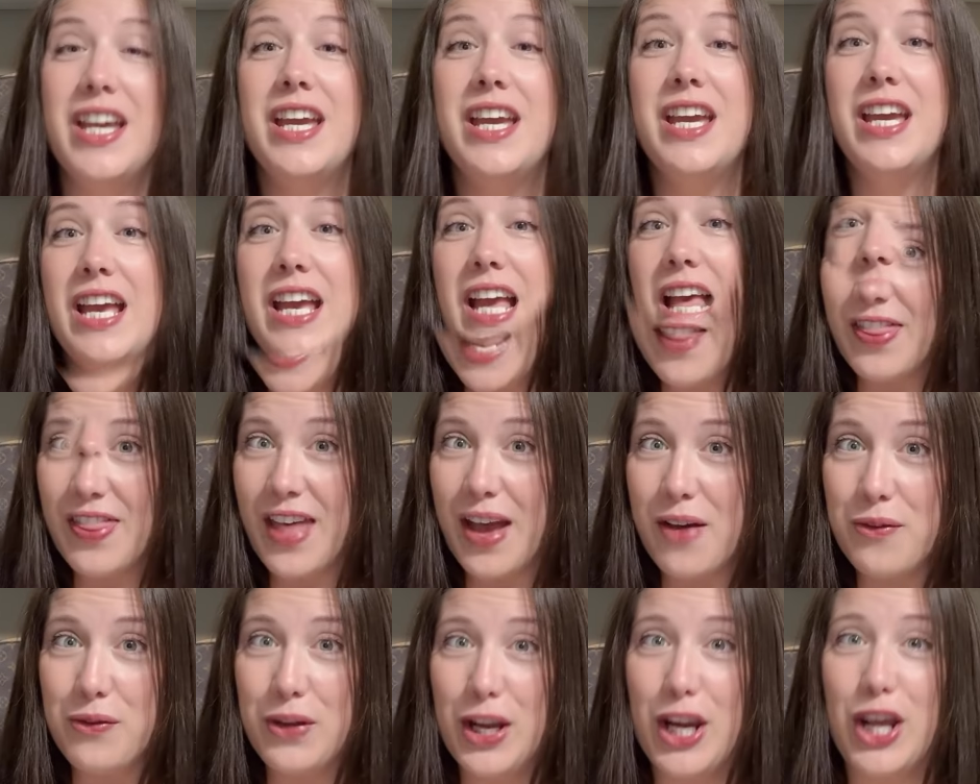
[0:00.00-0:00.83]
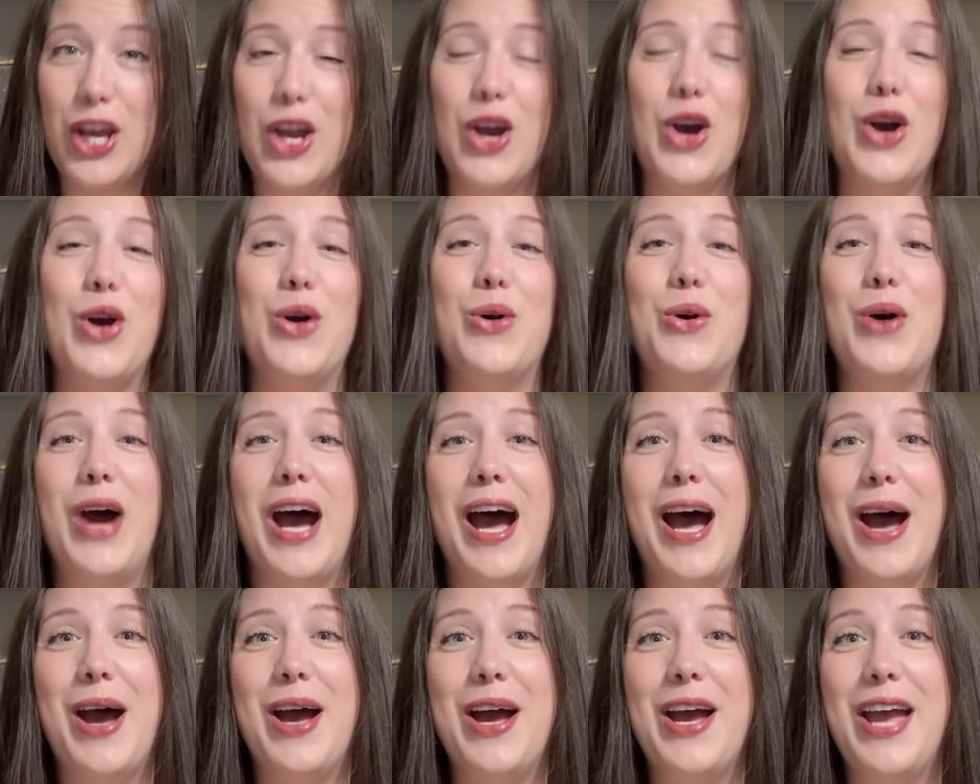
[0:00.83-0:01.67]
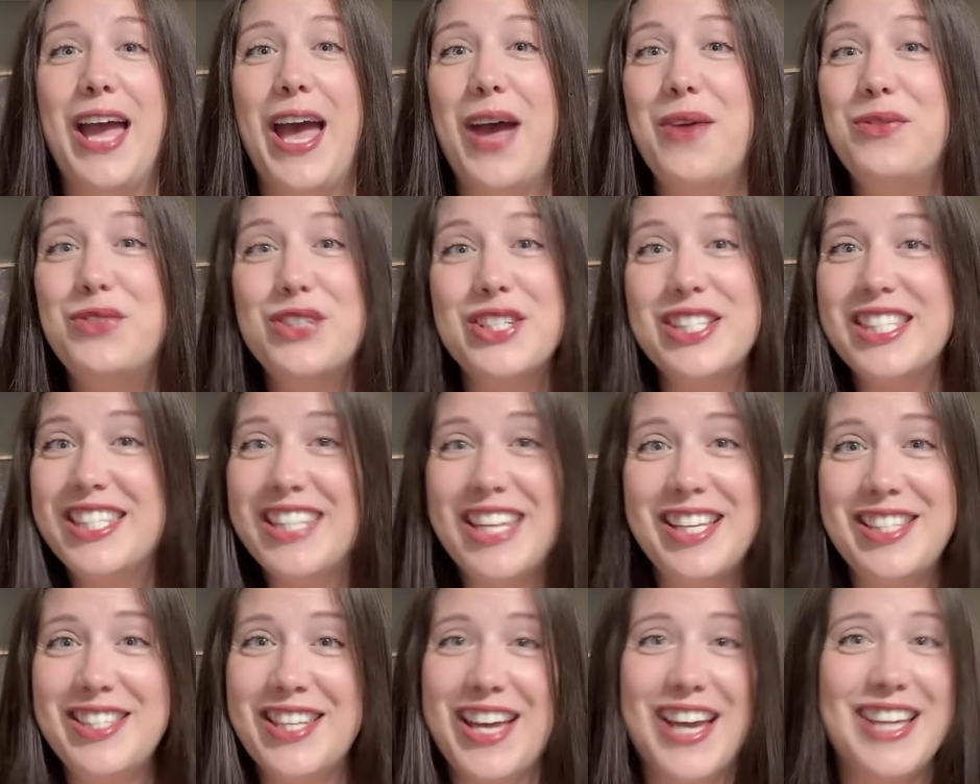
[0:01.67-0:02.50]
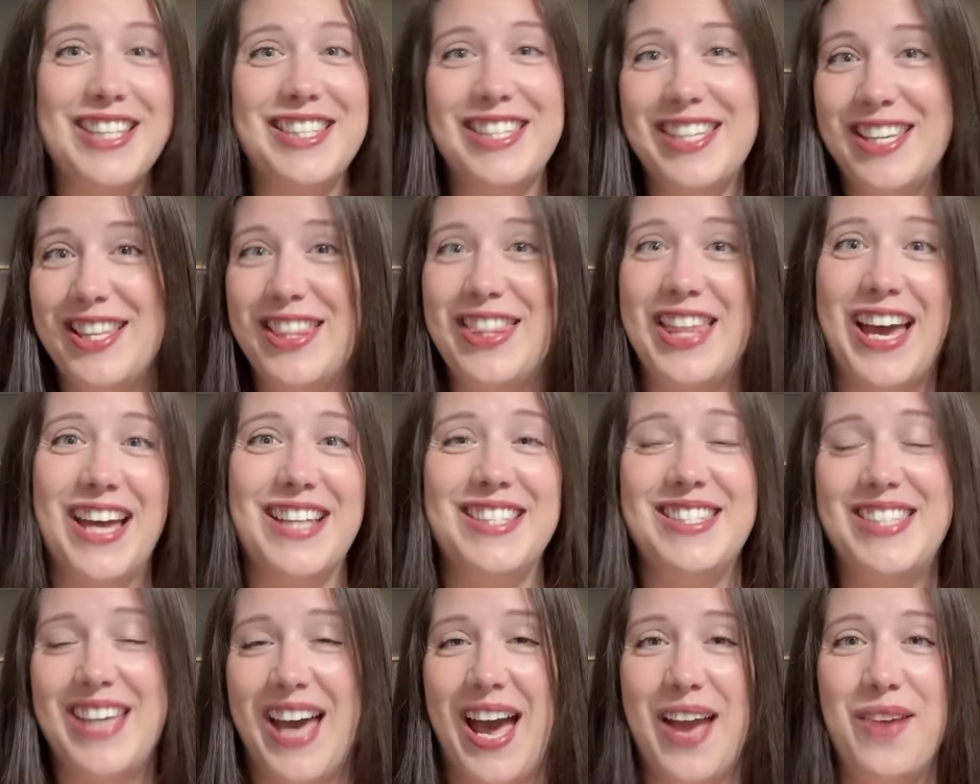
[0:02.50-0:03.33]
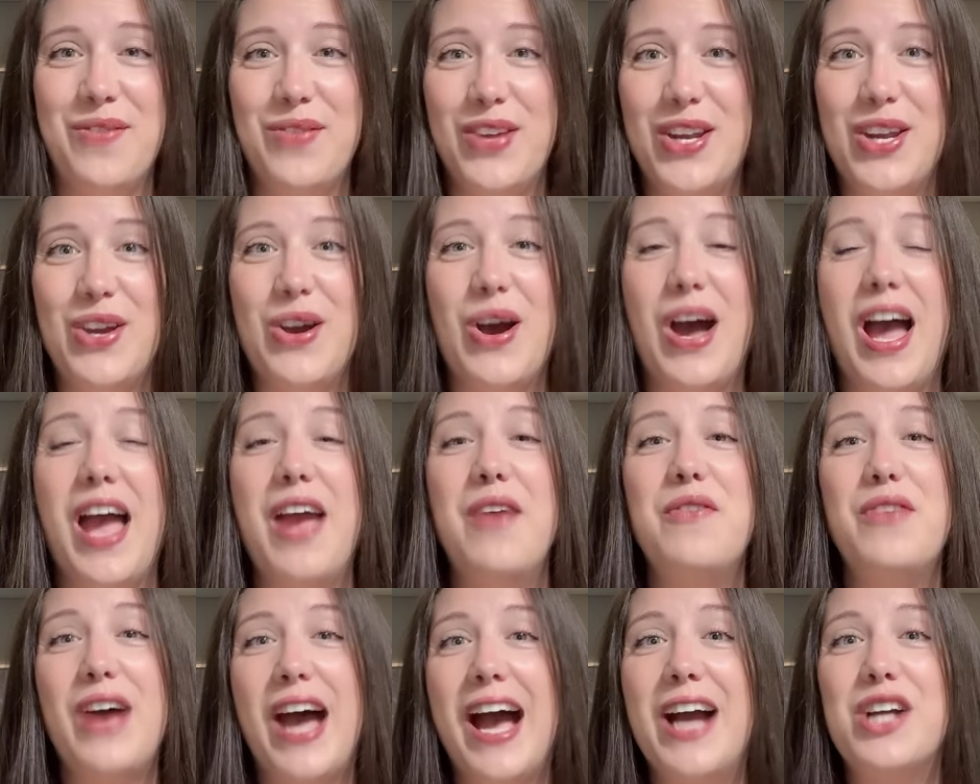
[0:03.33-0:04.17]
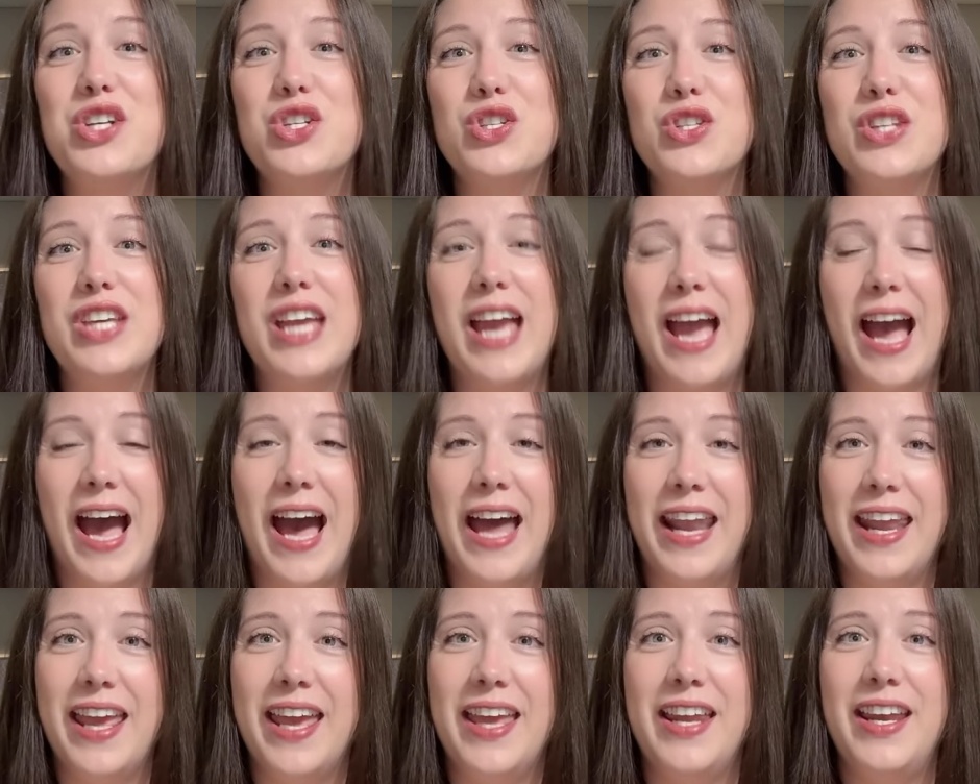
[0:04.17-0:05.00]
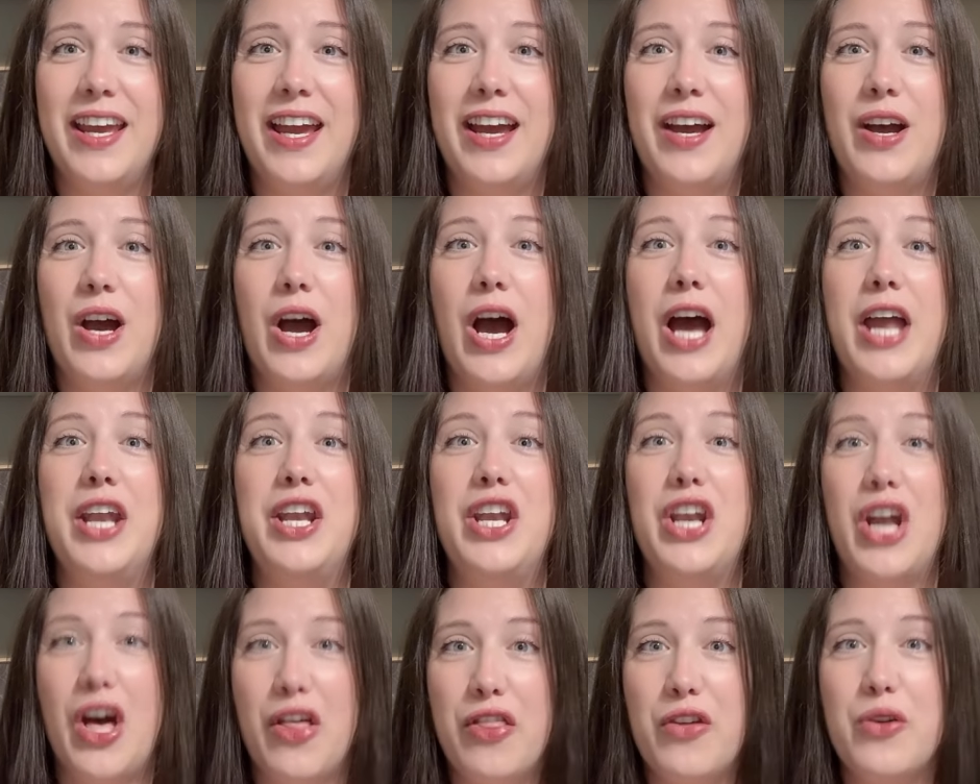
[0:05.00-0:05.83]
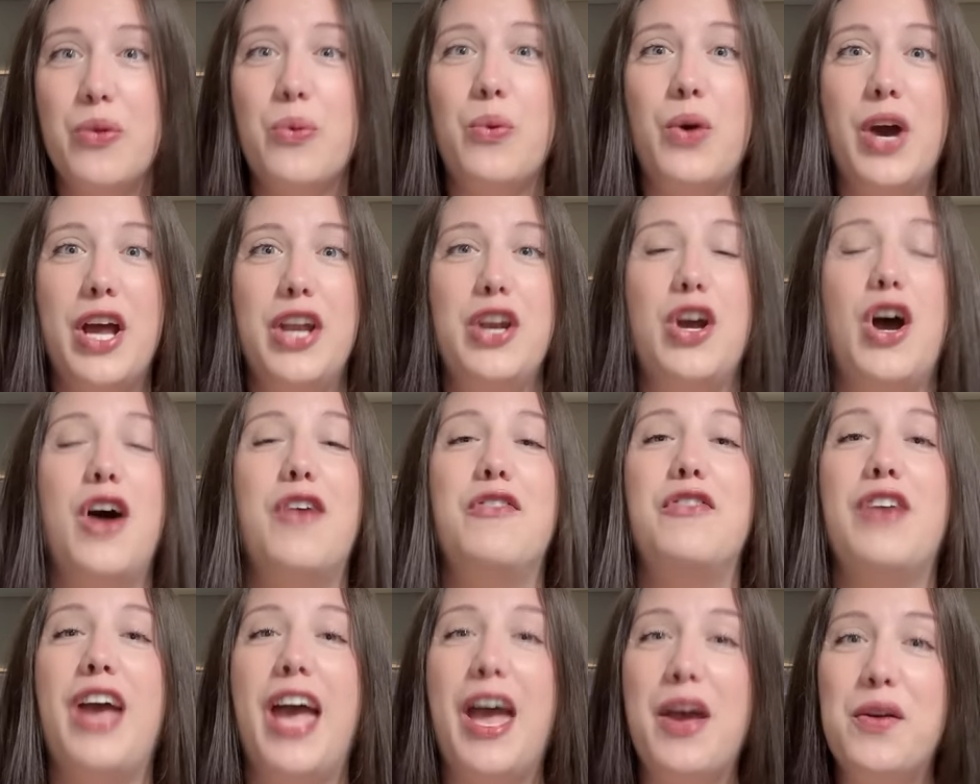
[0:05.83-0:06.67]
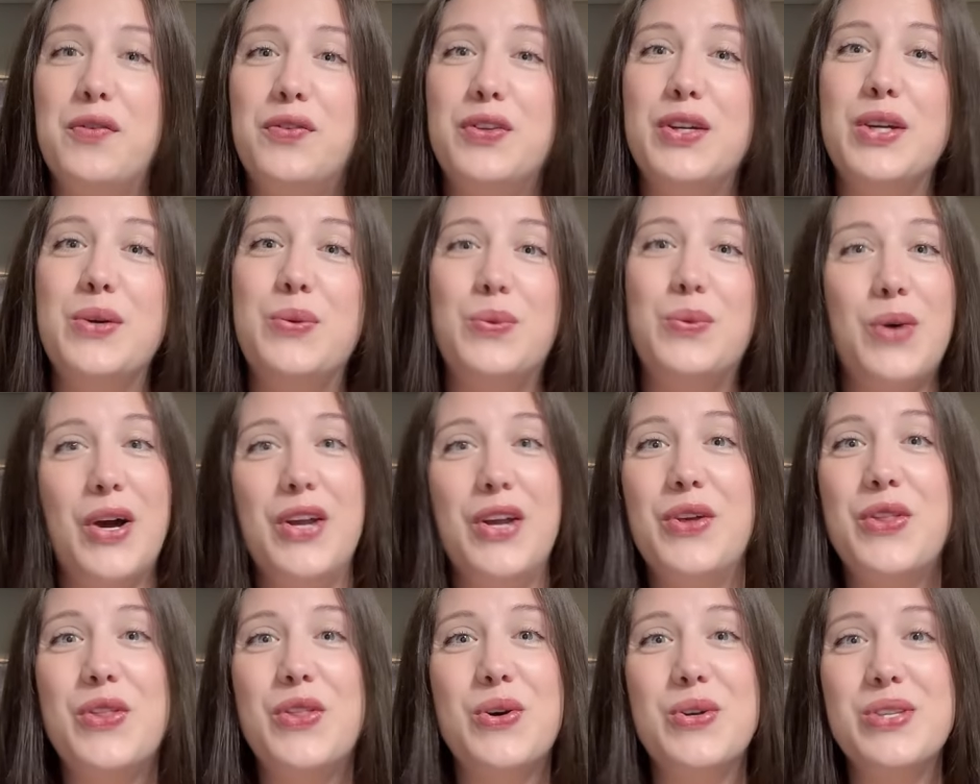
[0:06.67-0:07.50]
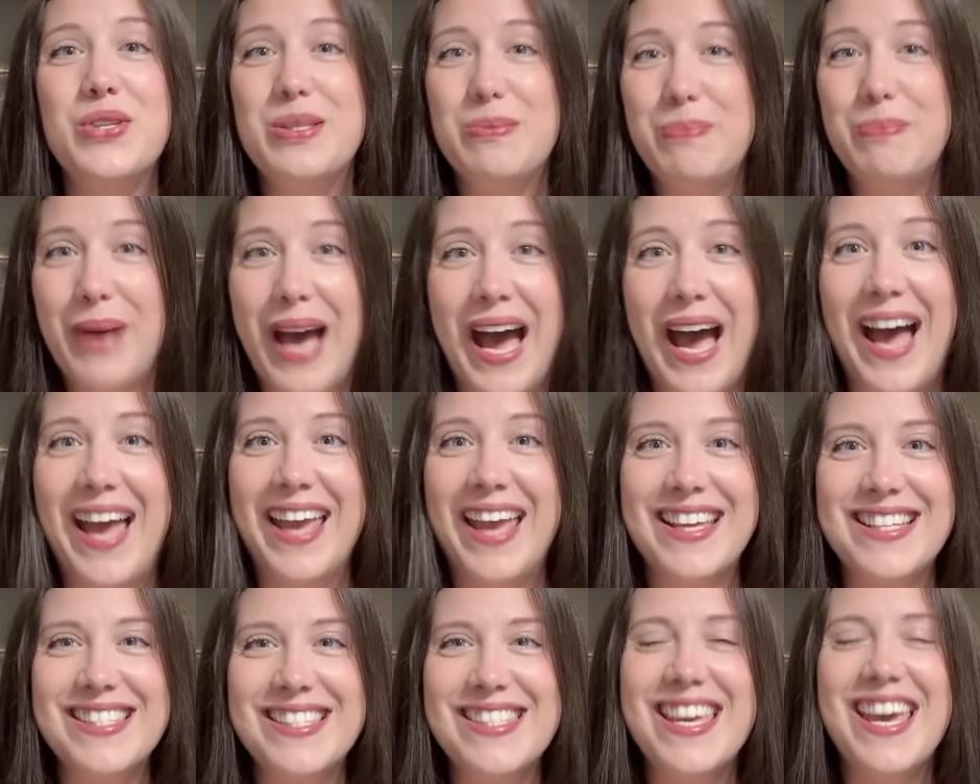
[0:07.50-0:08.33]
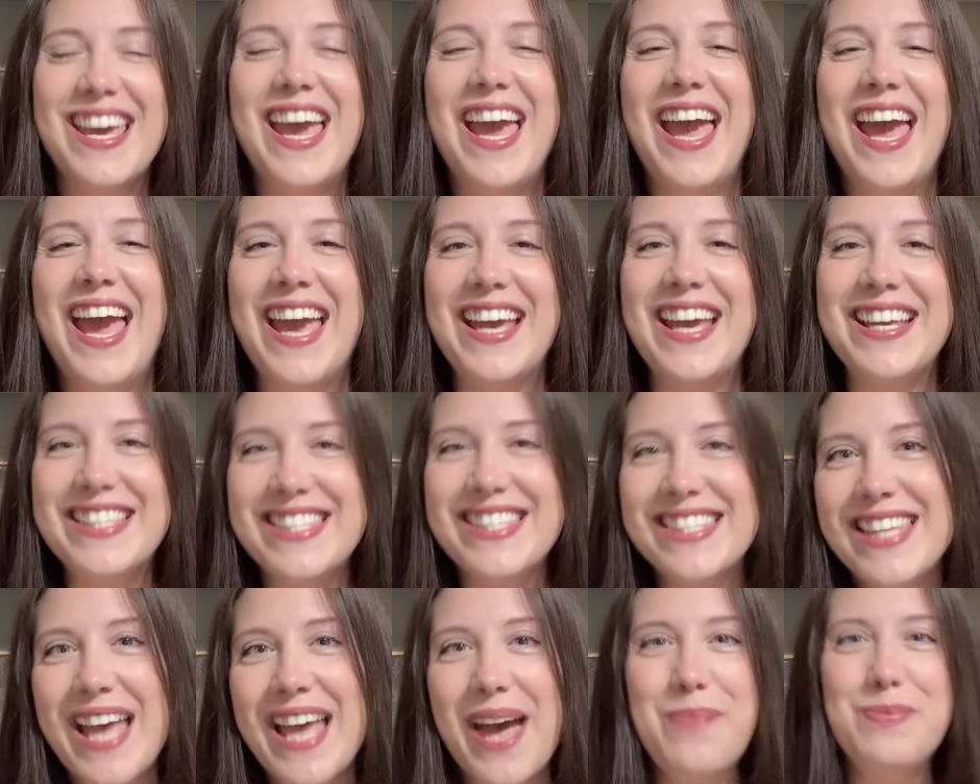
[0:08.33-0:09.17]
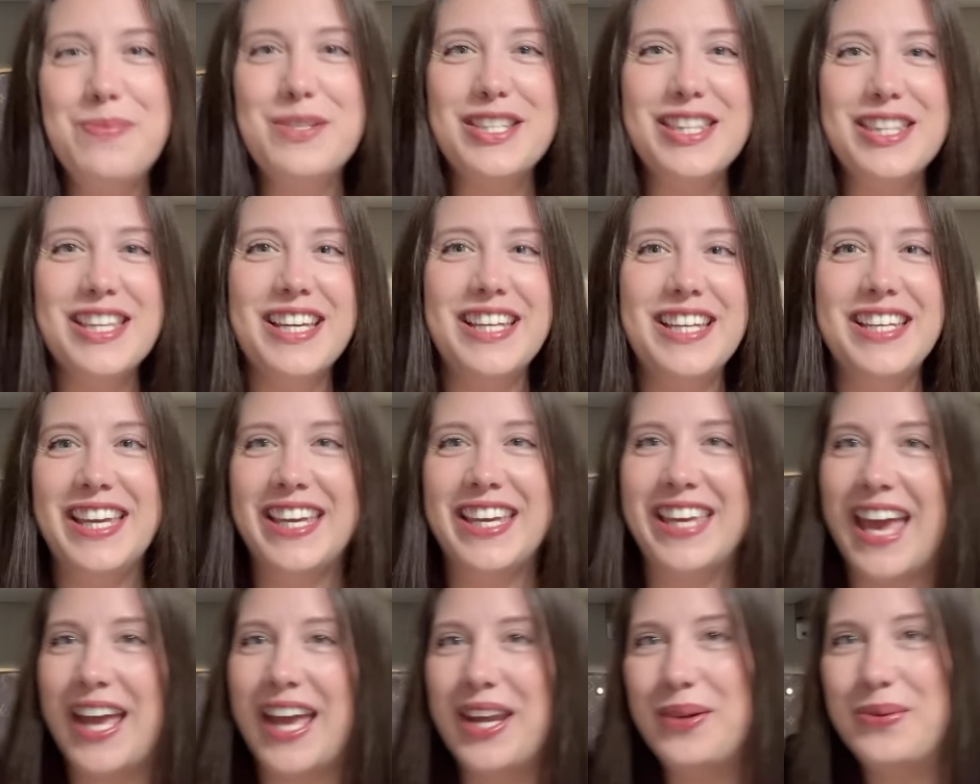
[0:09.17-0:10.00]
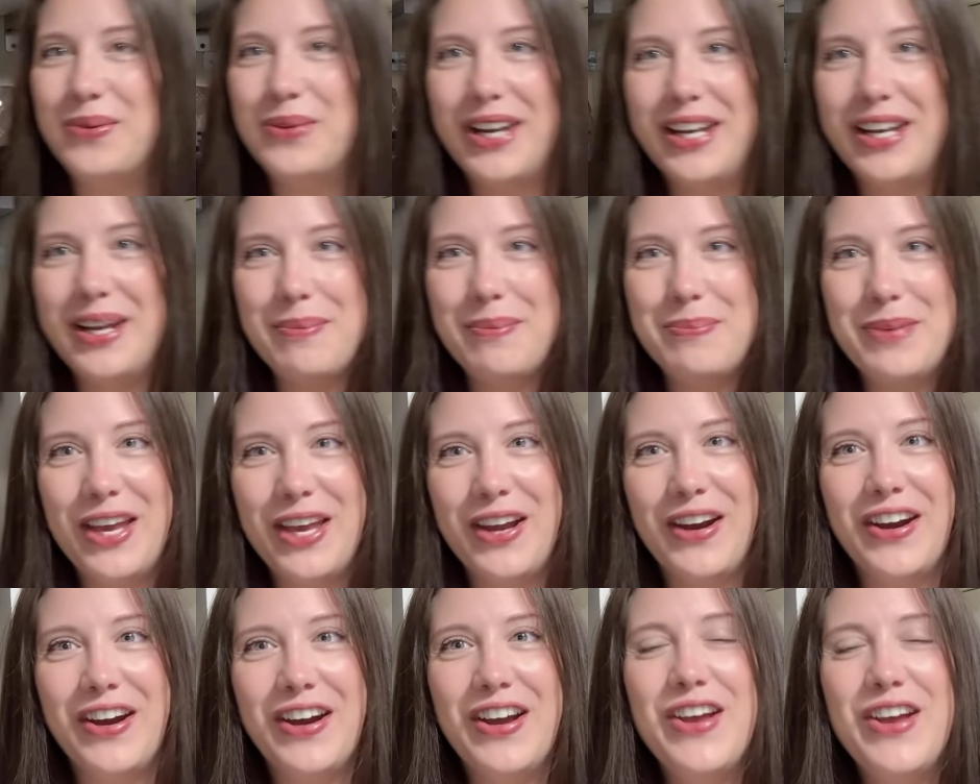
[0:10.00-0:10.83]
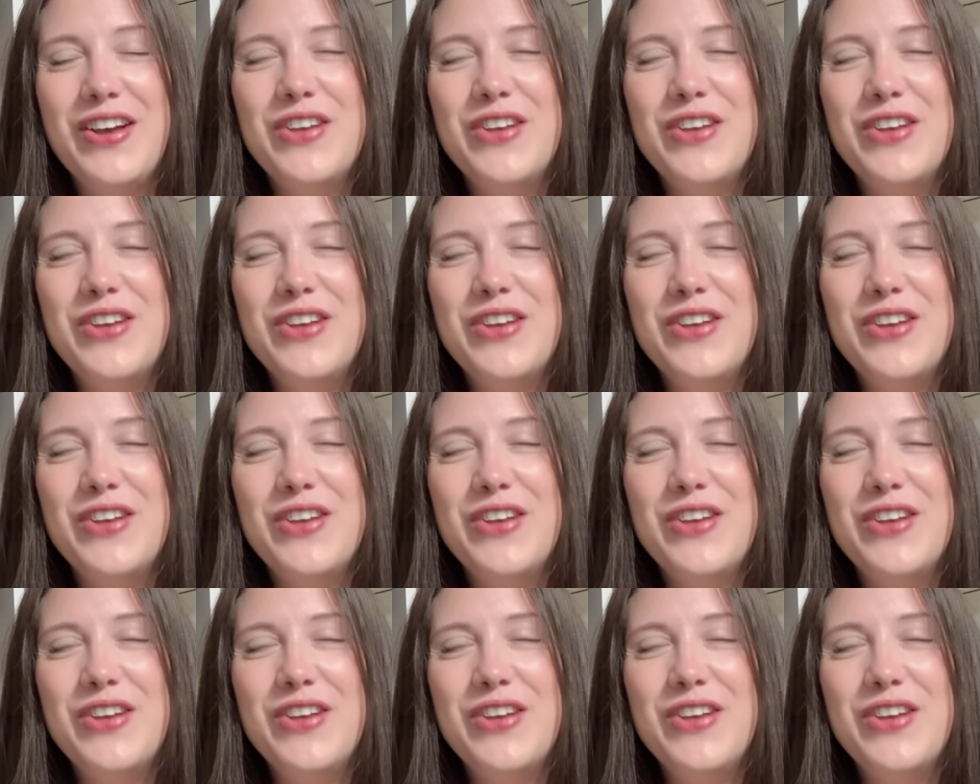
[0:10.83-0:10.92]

In that video, uh, ever since I did that tag video, I've actually added another one of every one of those bags except the Naghedi one up here.